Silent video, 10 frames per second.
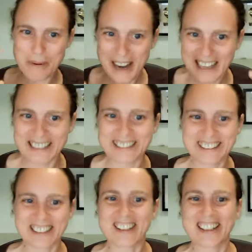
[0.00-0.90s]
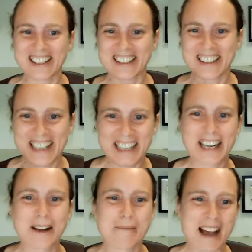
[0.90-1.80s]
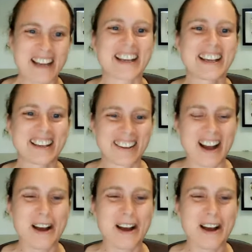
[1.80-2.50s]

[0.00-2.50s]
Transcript: brain started thinking about it